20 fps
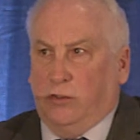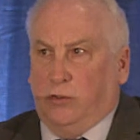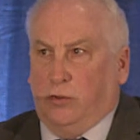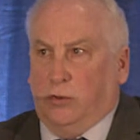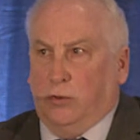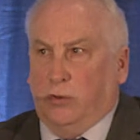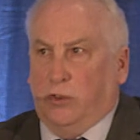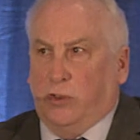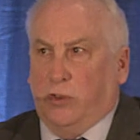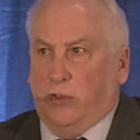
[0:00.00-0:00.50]

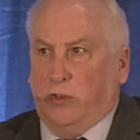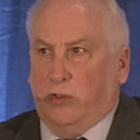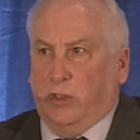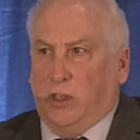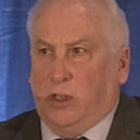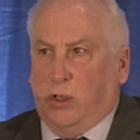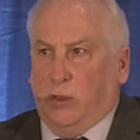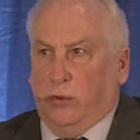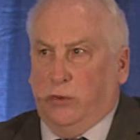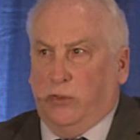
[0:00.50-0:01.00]
due to their
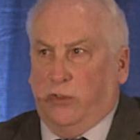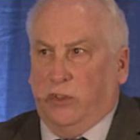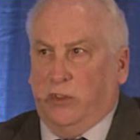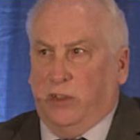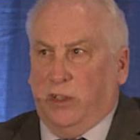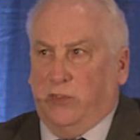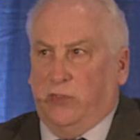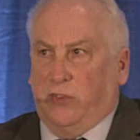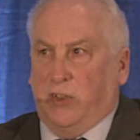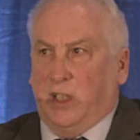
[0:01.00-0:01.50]
inclusion
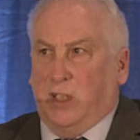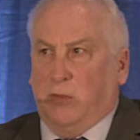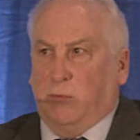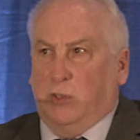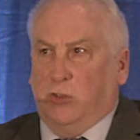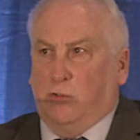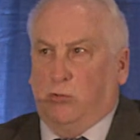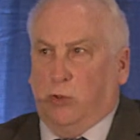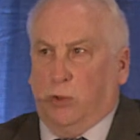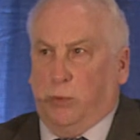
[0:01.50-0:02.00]
in
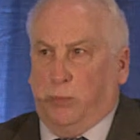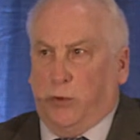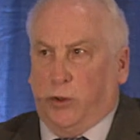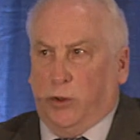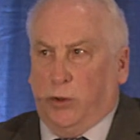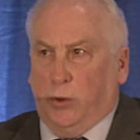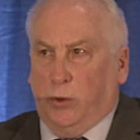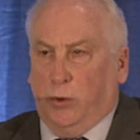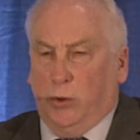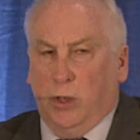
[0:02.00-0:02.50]
Sequence Group
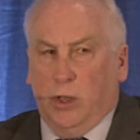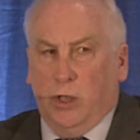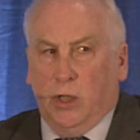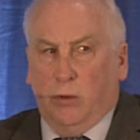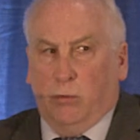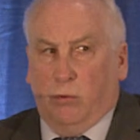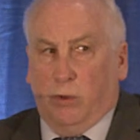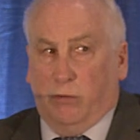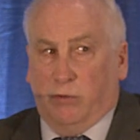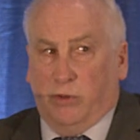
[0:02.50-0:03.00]
2,
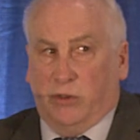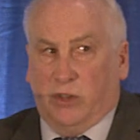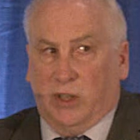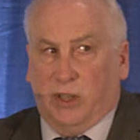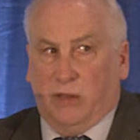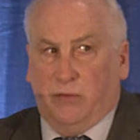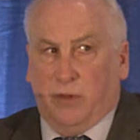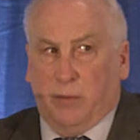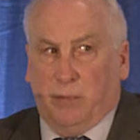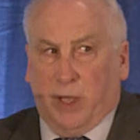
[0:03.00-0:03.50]
will
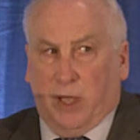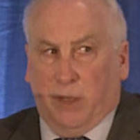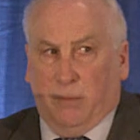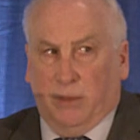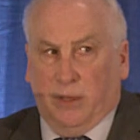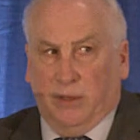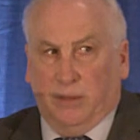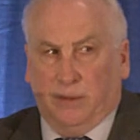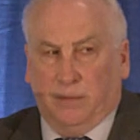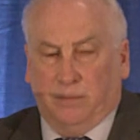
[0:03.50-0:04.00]
receive the
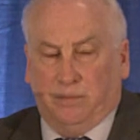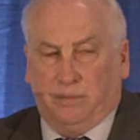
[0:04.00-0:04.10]
payment.